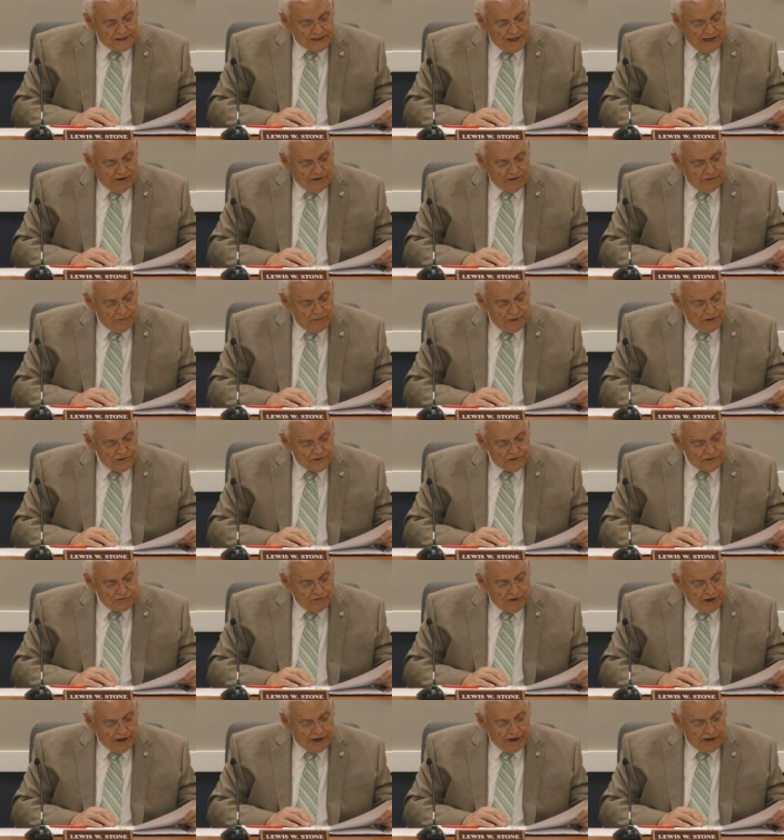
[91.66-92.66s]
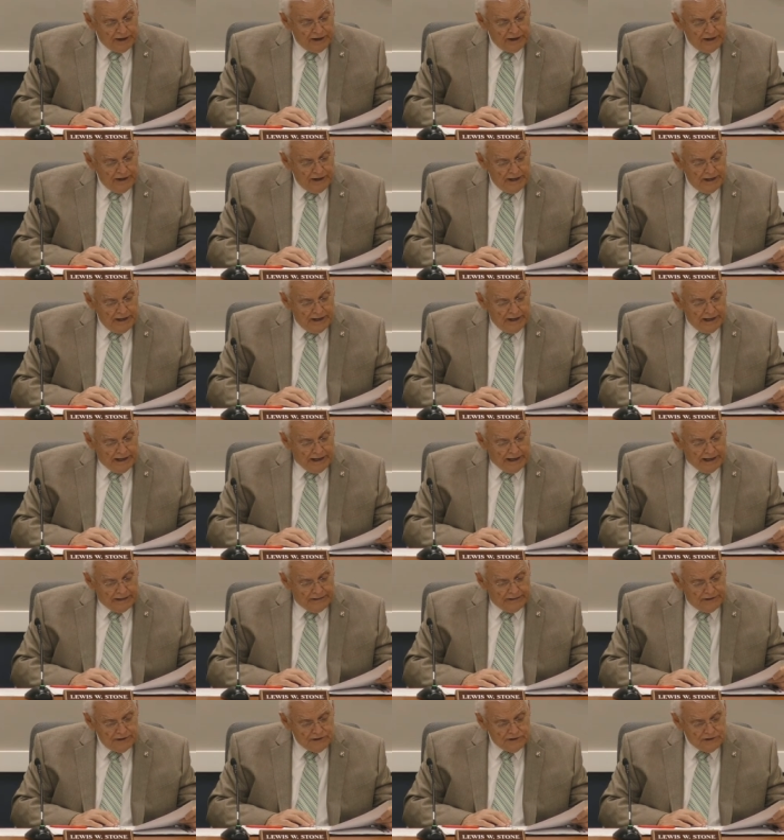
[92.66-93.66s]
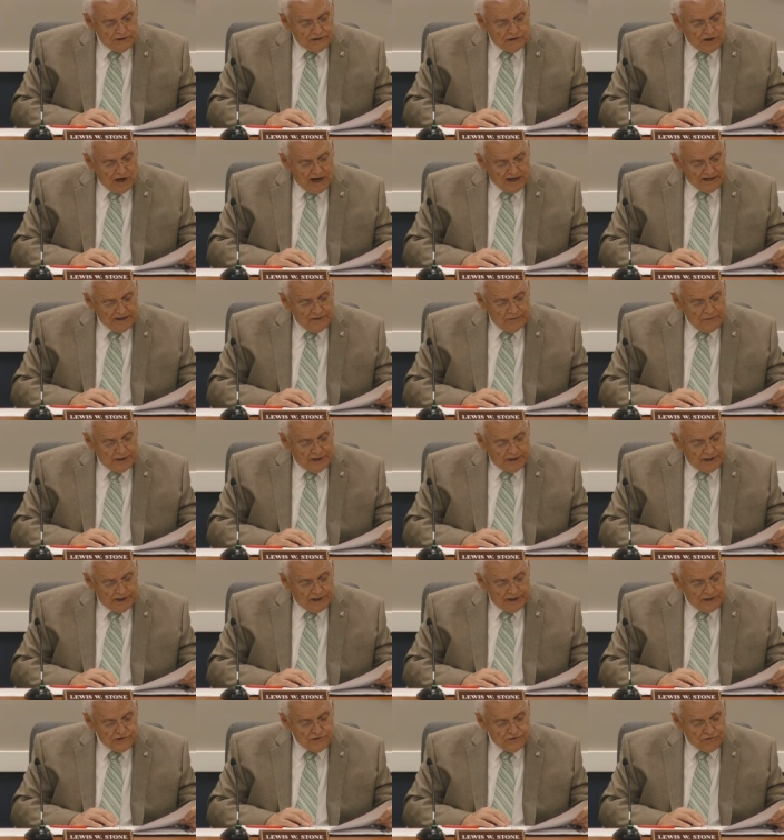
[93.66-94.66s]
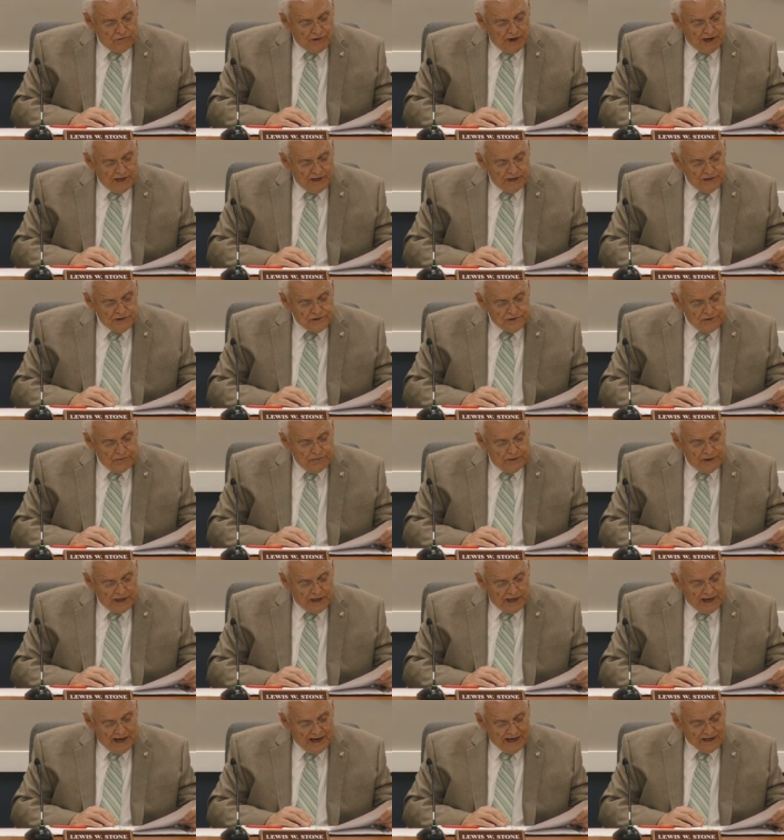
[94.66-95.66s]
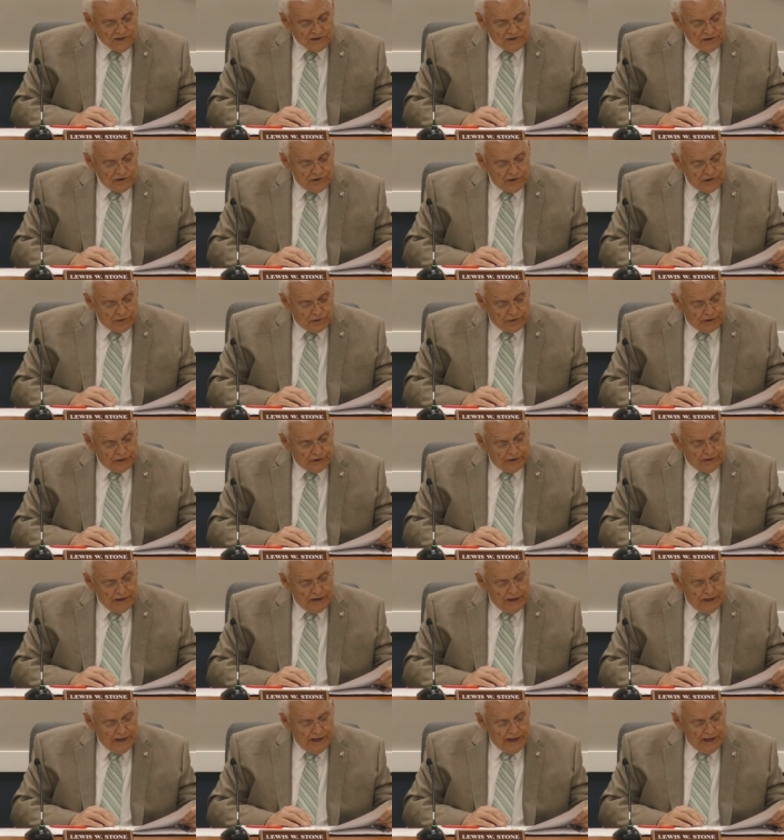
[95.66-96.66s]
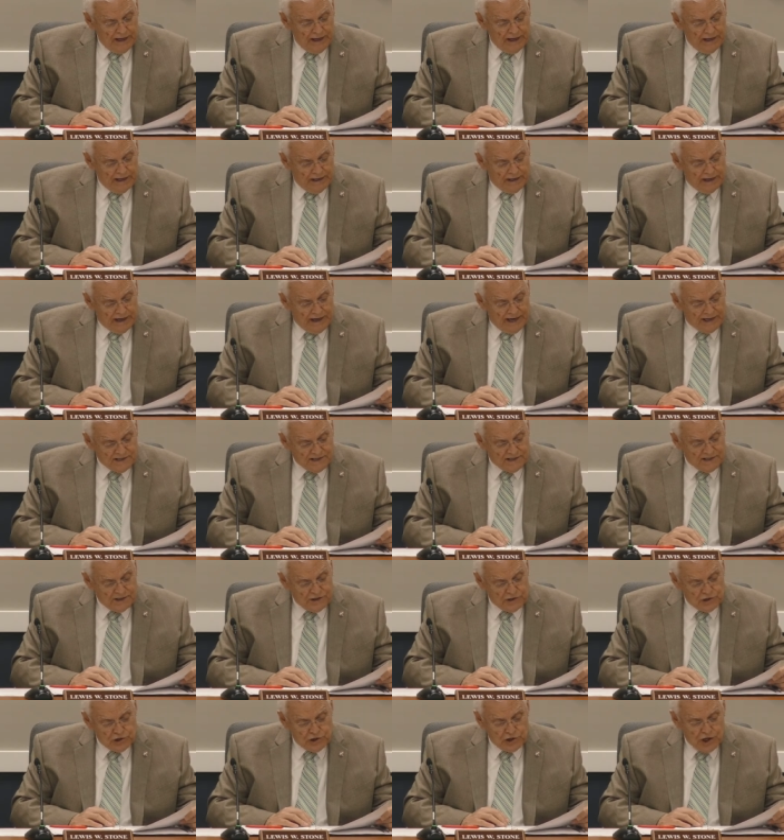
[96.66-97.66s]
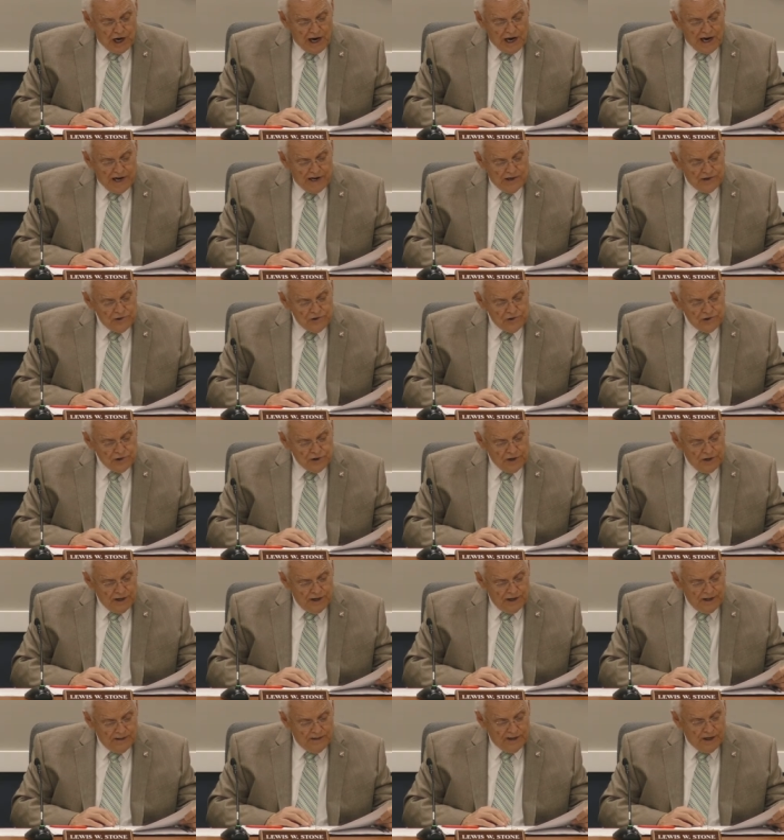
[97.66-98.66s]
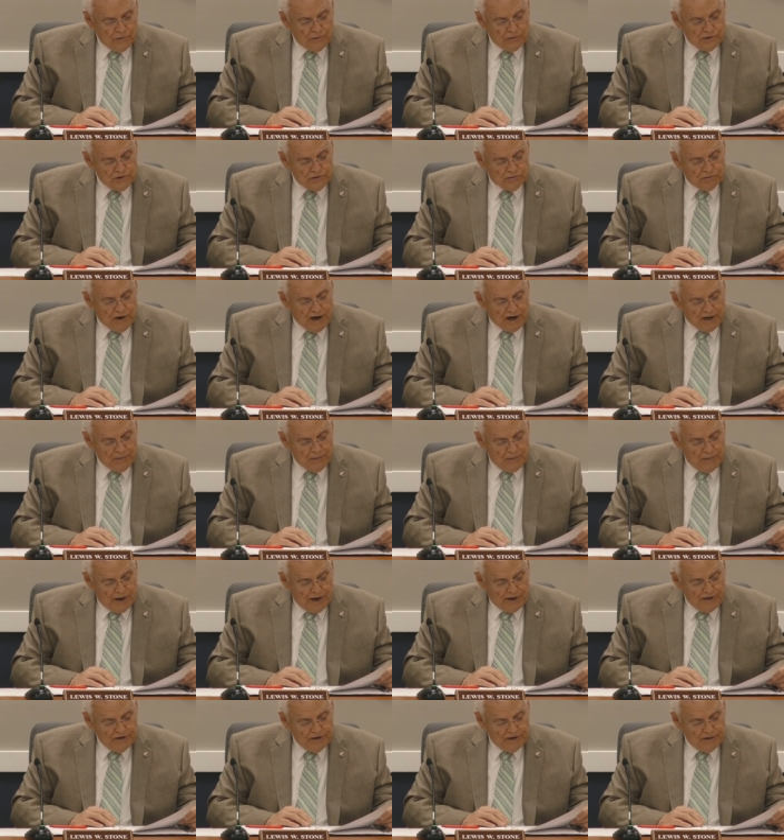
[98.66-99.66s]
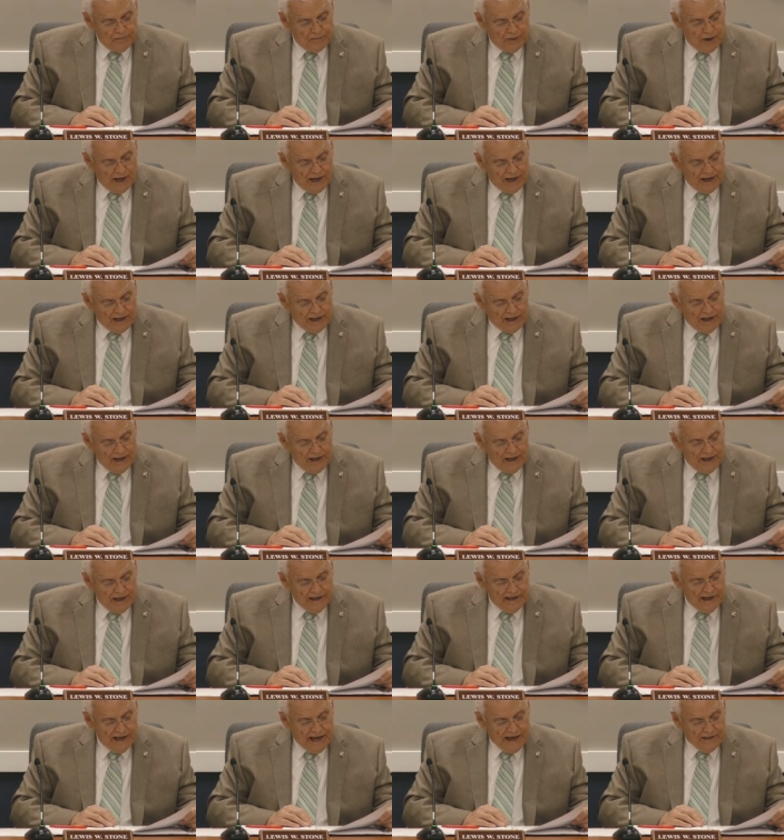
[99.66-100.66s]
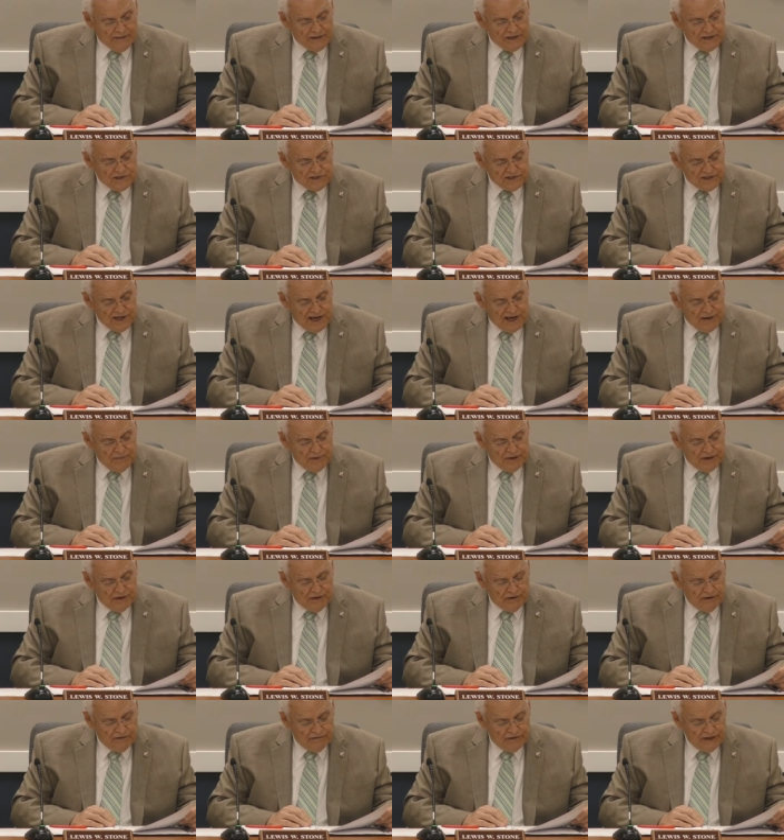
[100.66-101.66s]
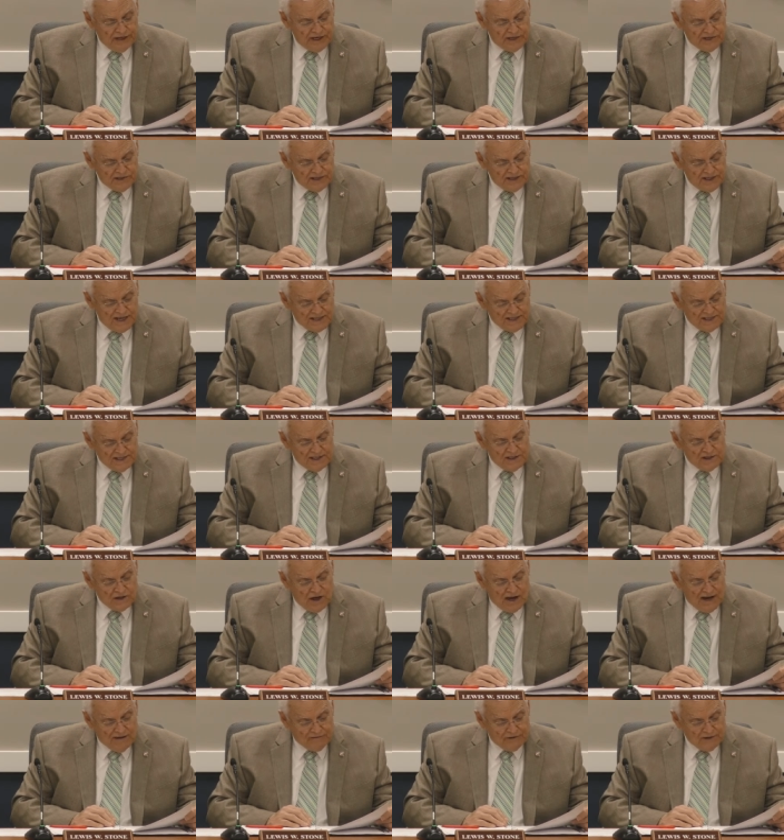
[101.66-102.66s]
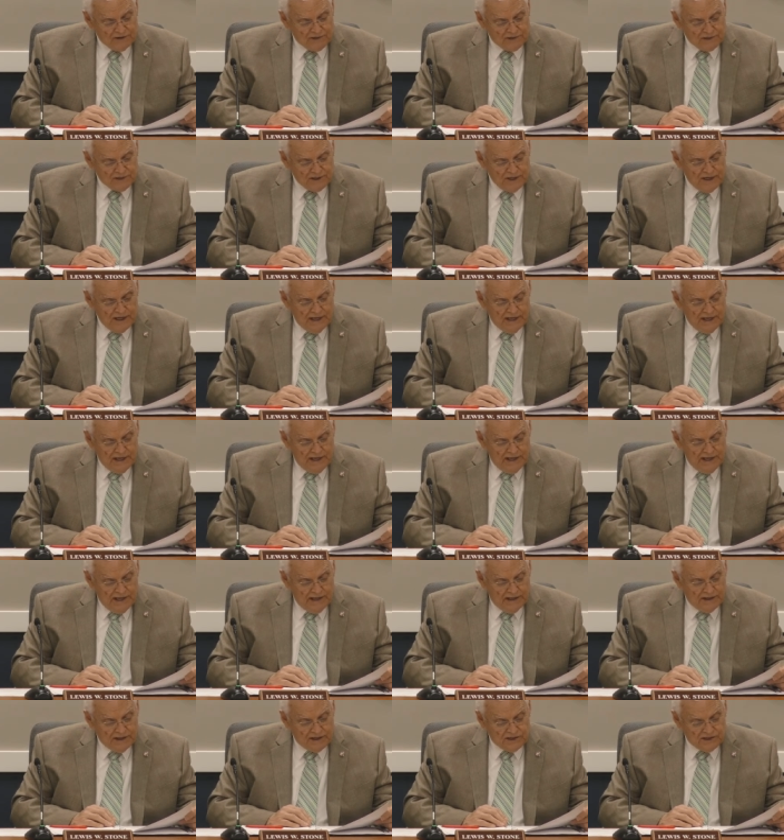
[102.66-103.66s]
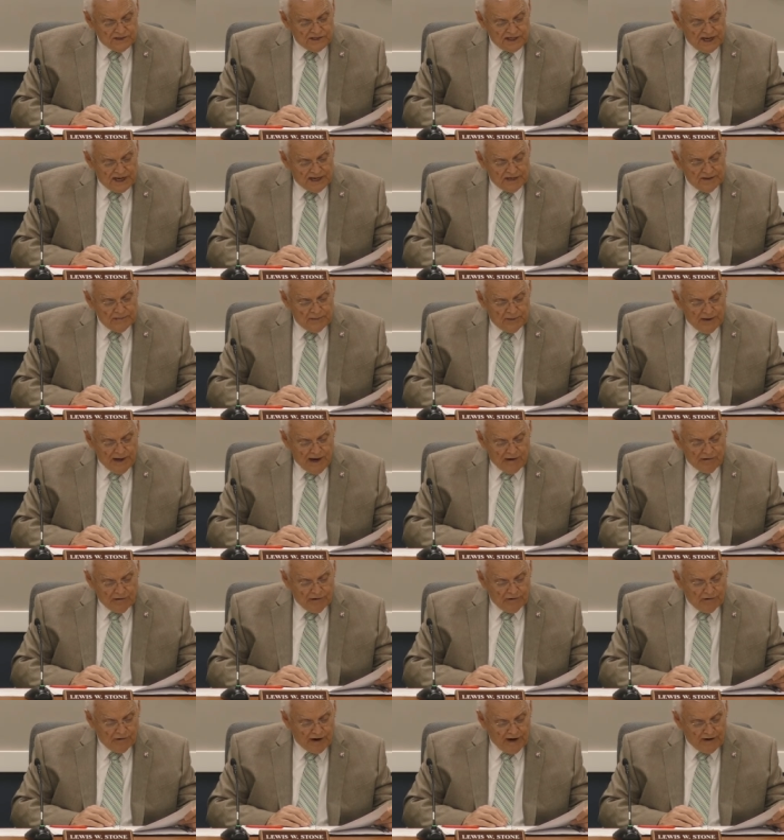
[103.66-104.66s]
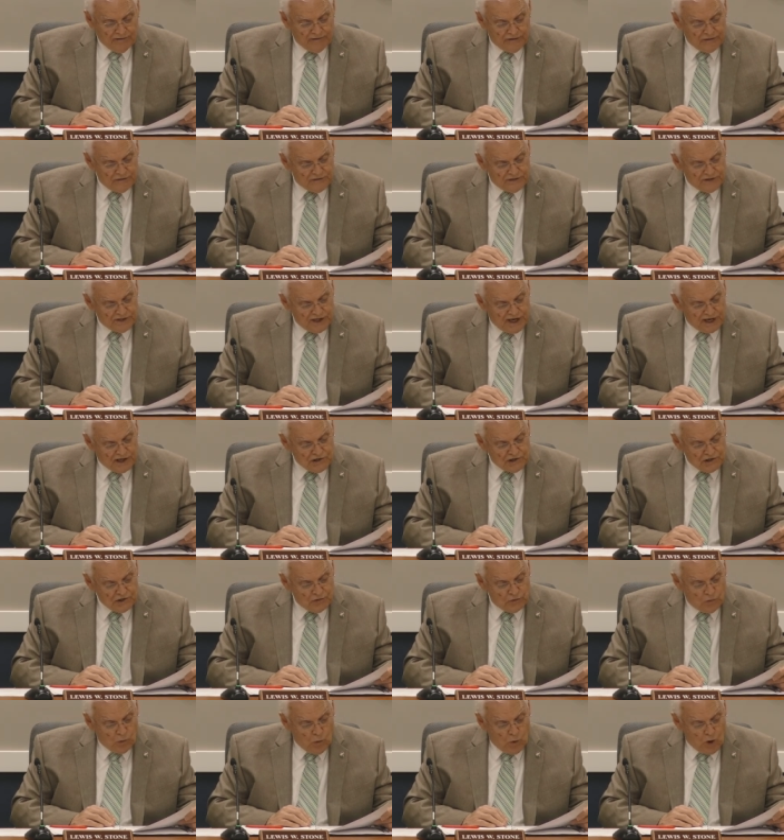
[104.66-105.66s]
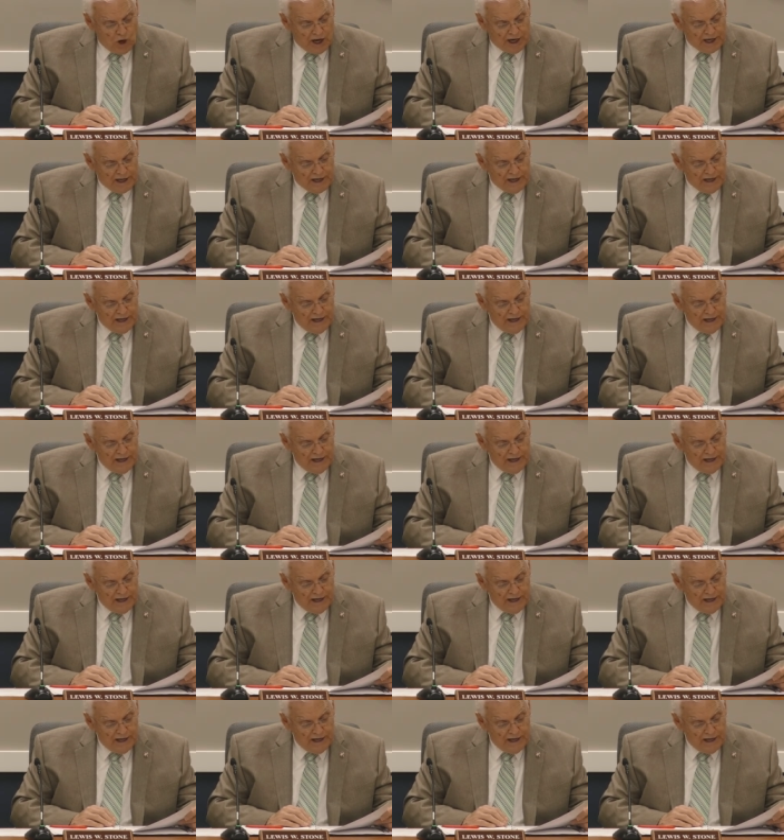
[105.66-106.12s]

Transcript: town administrator. Uh, this document is ready to be executed. It has the change that was recommended by Kathy Salmon of the Assessor's Office in the second paragraph of Section 1.